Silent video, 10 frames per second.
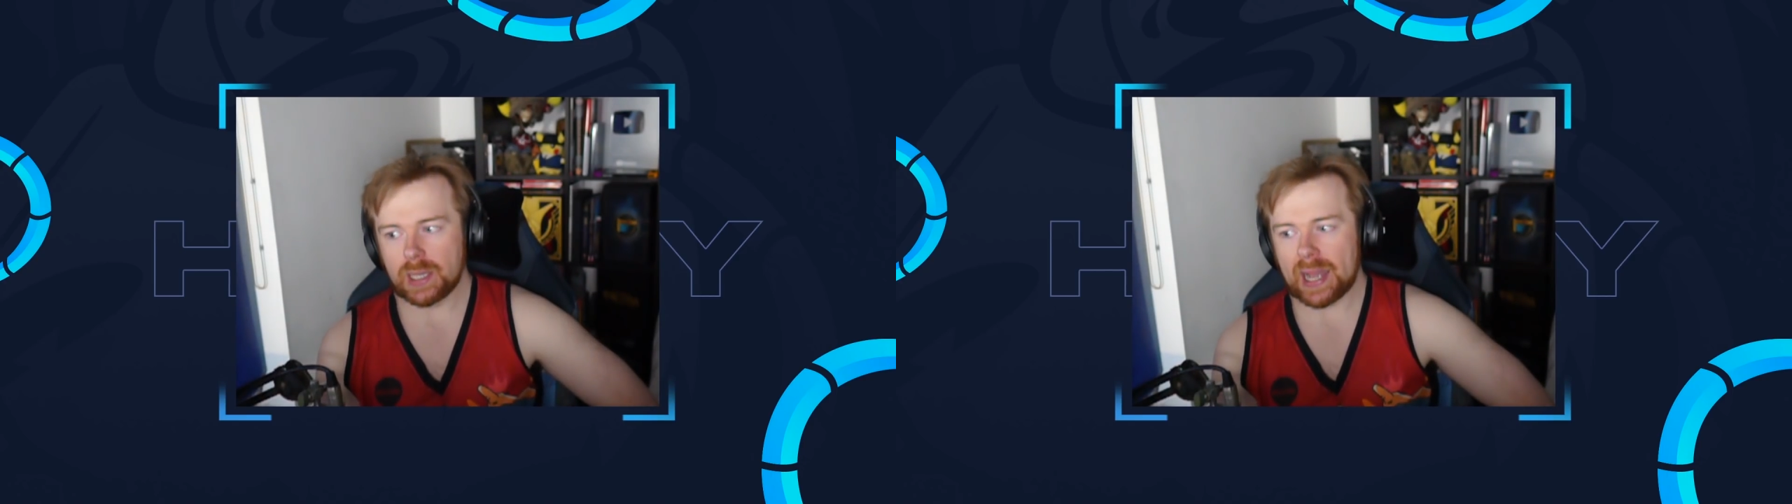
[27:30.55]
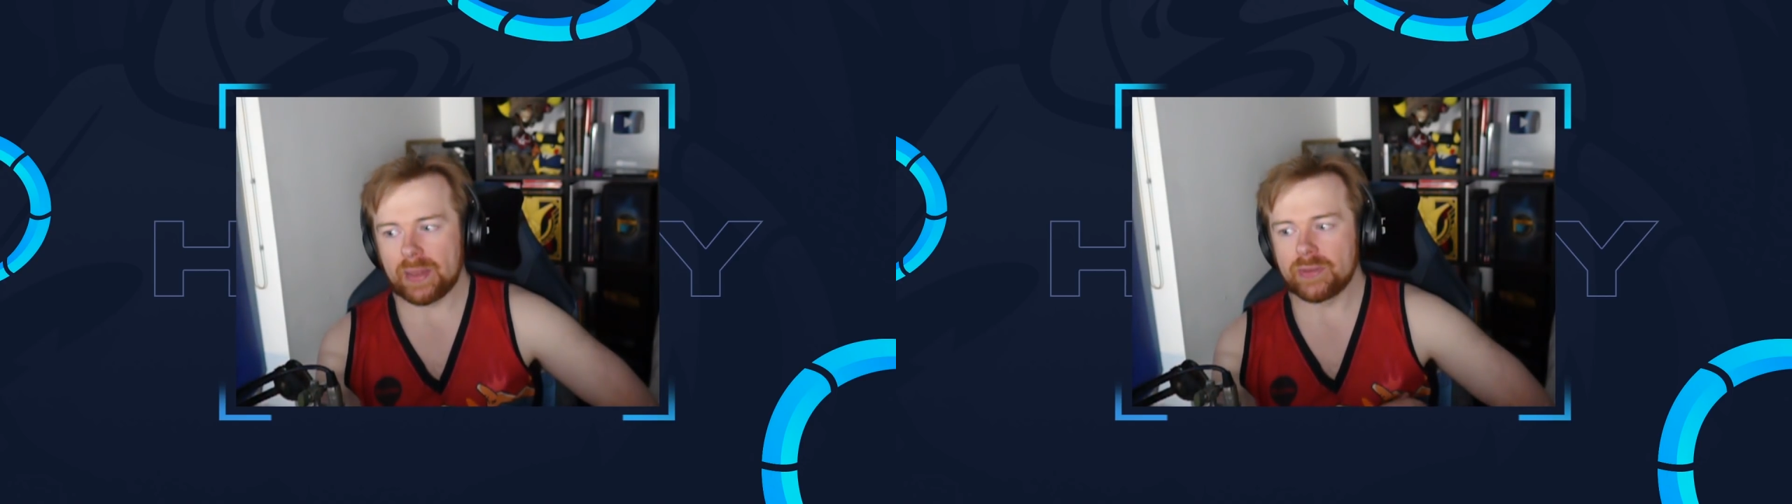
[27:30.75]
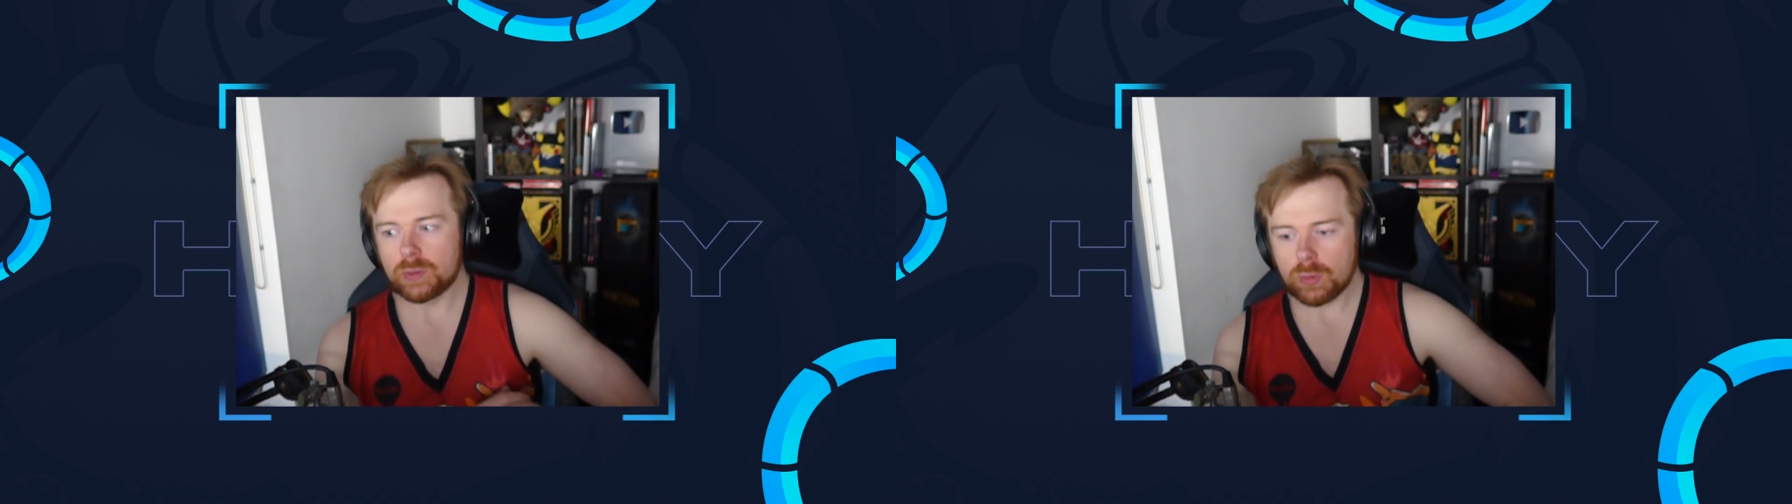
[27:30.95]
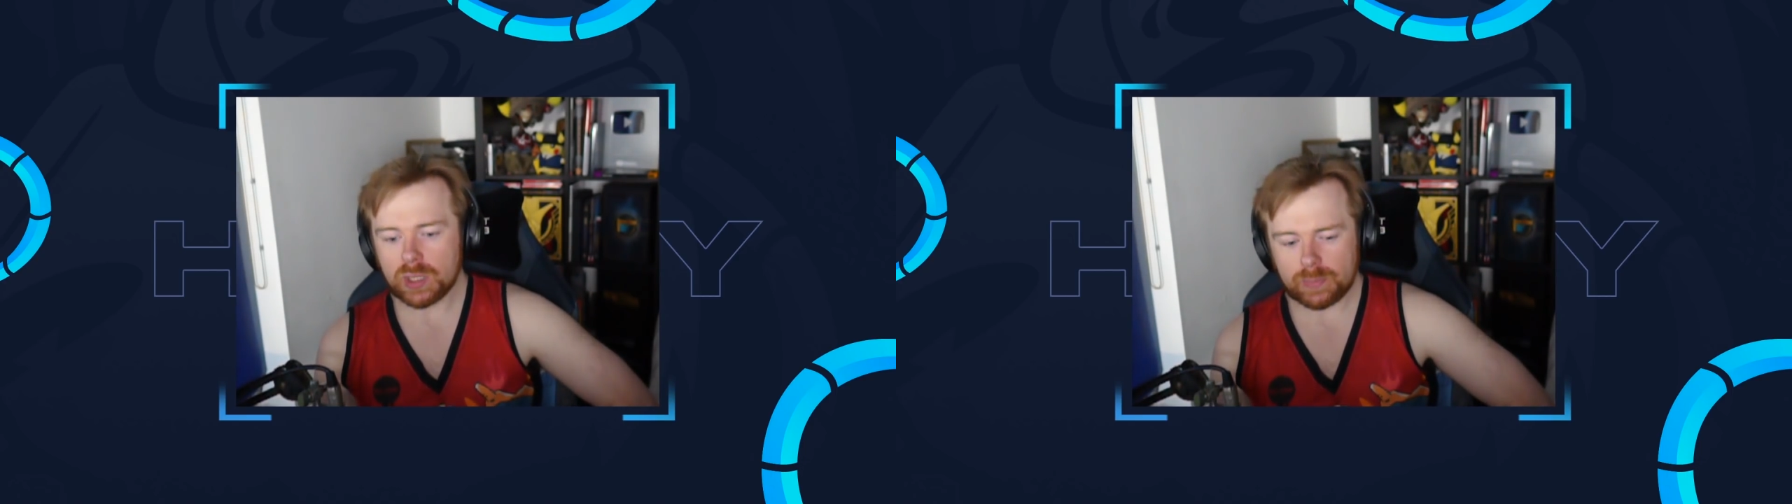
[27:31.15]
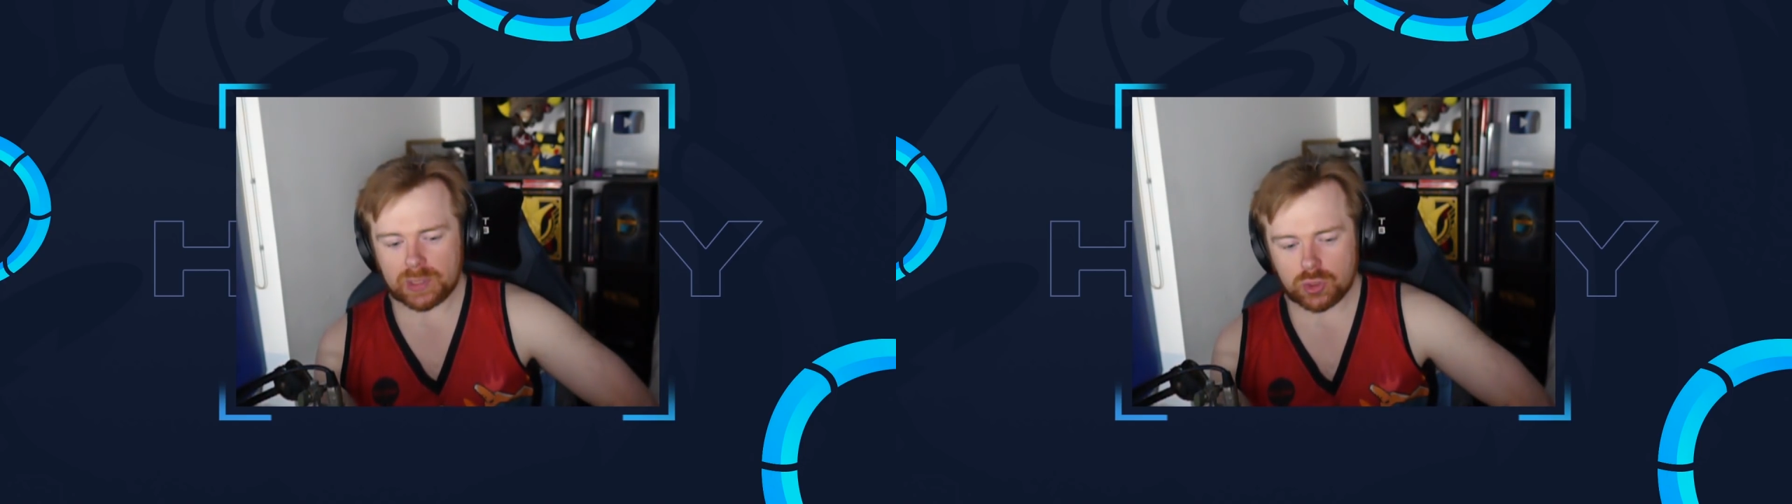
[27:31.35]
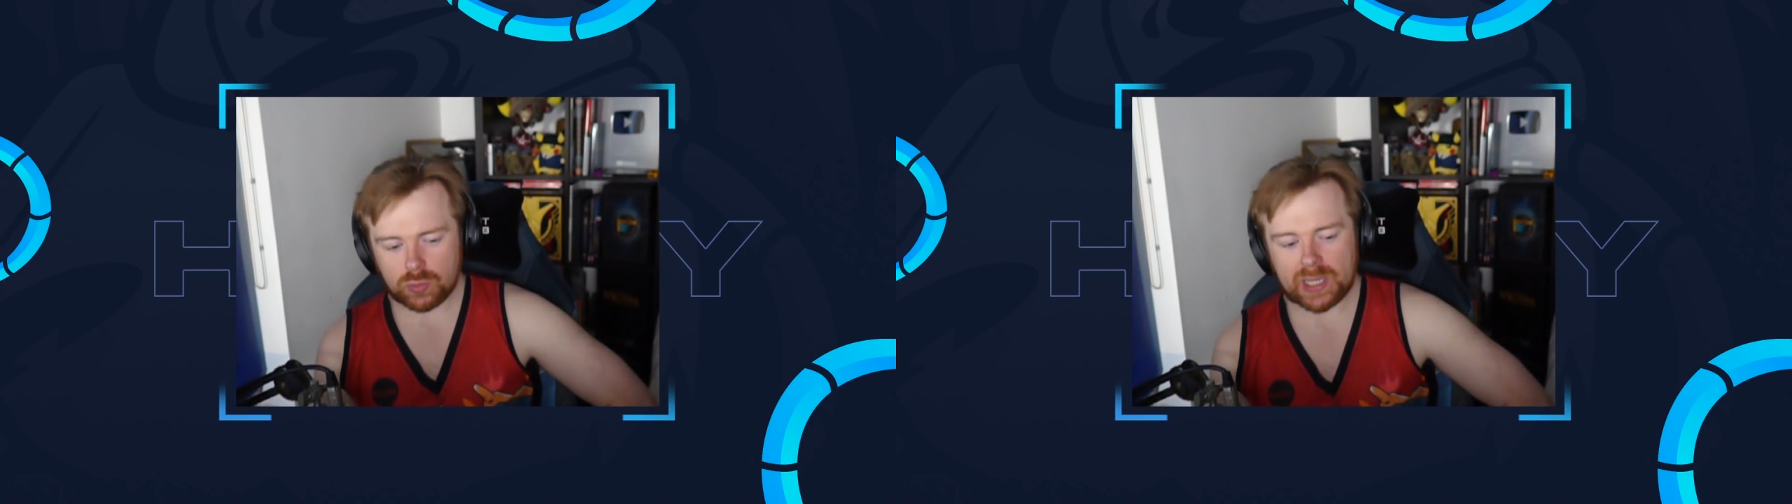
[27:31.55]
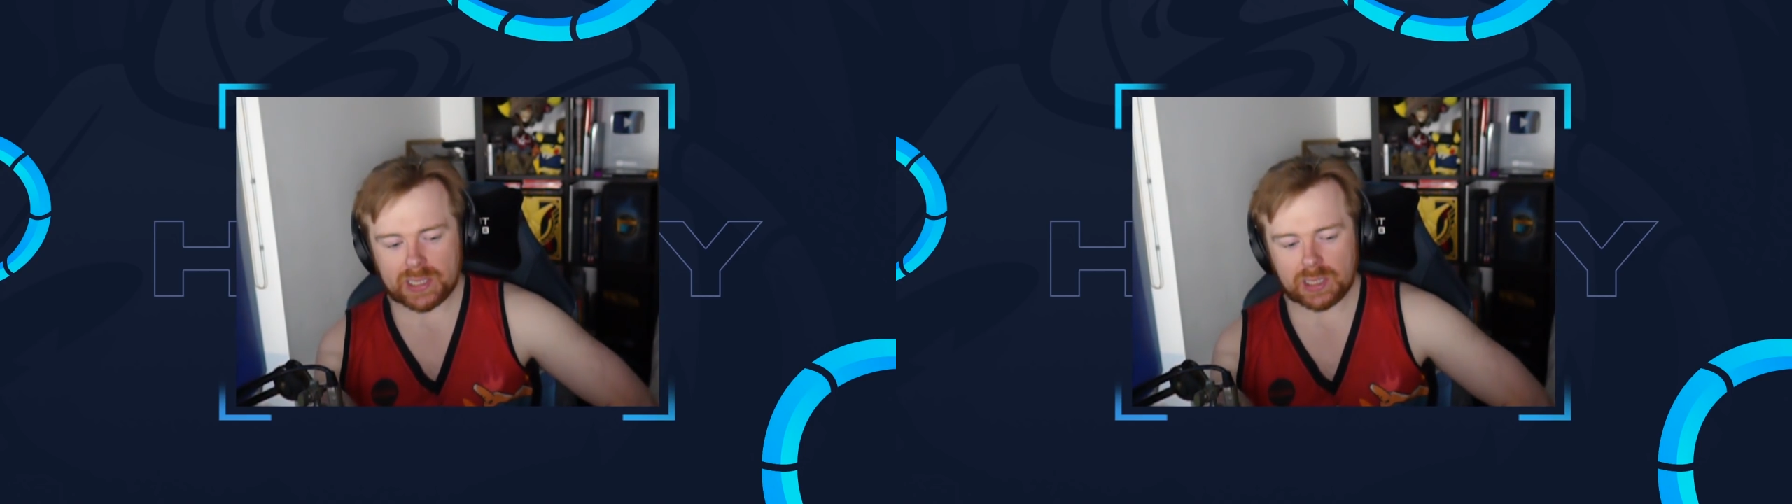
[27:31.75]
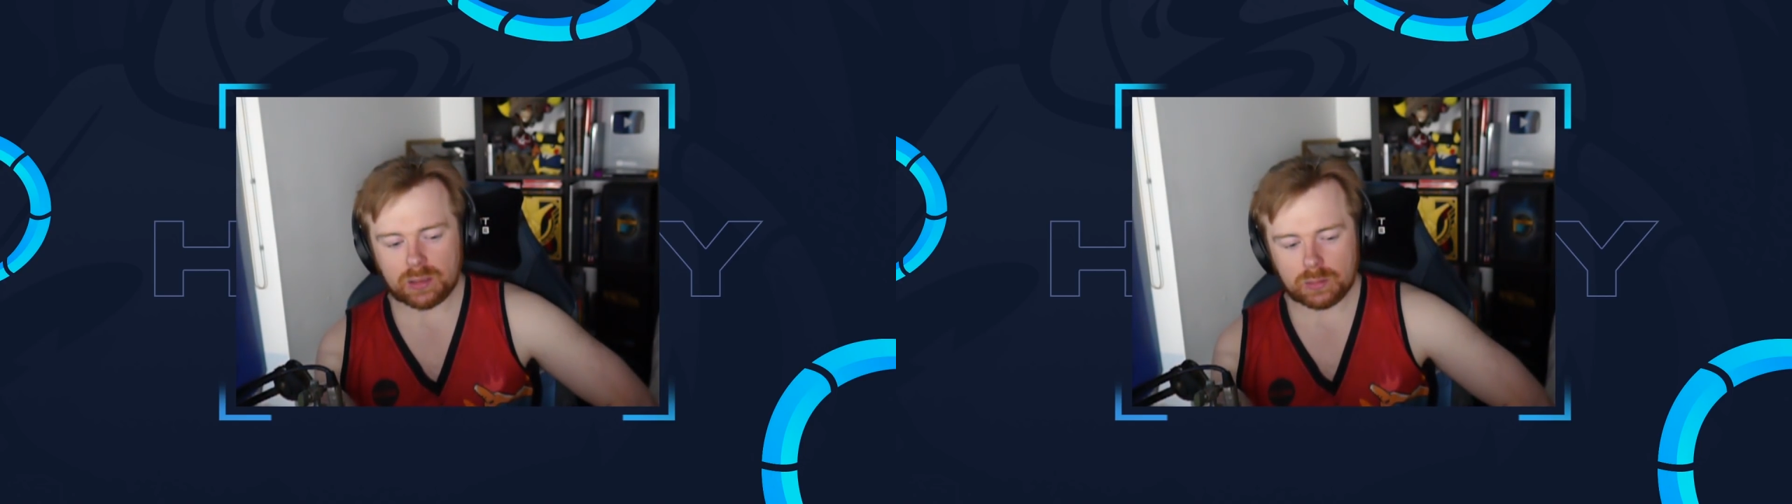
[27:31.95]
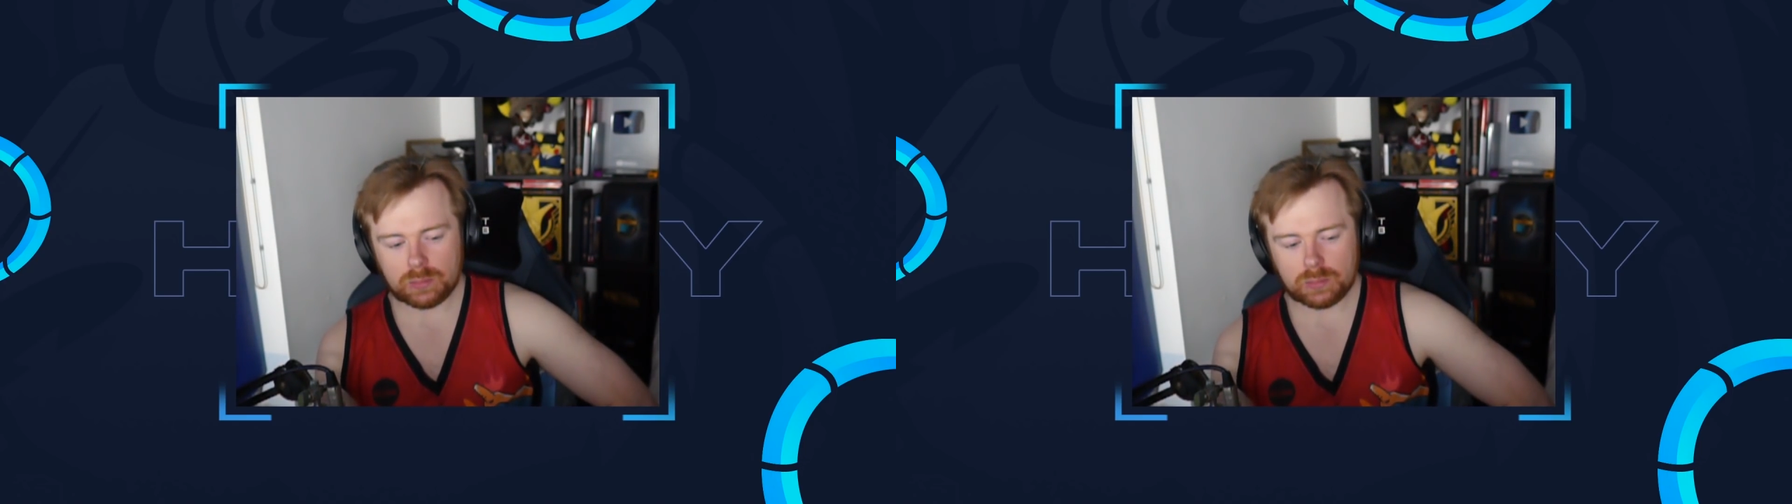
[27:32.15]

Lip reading: and they're only going to be training